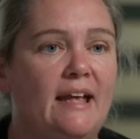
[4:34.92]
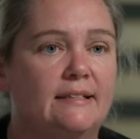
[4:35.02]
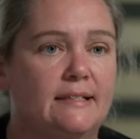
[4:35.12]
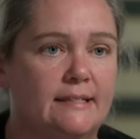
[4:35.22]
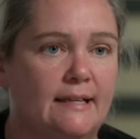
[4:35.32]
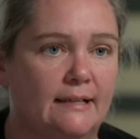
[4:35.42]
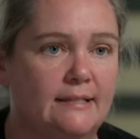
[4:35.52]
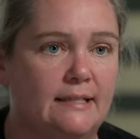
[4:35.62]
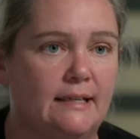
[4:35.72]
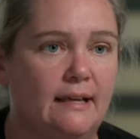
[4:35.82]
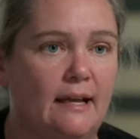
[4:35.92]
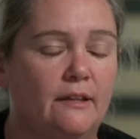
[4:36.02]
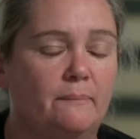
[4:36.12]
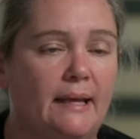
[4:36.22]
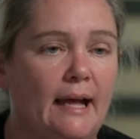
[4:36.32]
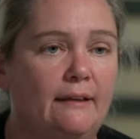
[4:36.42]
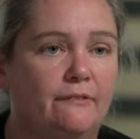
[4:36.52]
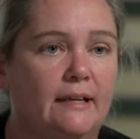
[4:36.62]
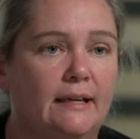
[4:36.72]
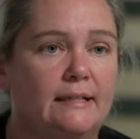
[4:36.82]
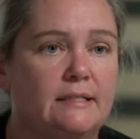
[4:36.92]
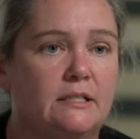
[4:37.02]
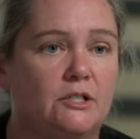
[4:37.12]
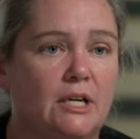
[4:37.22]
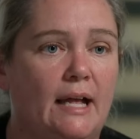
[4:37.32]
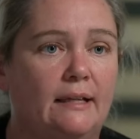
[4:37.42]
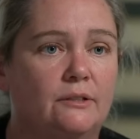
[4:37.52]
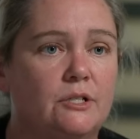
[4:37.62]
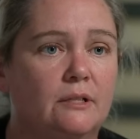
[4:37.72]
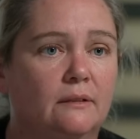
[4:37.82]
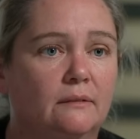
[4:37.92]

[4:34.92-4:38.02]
and disgusting, and the behaviour needs to change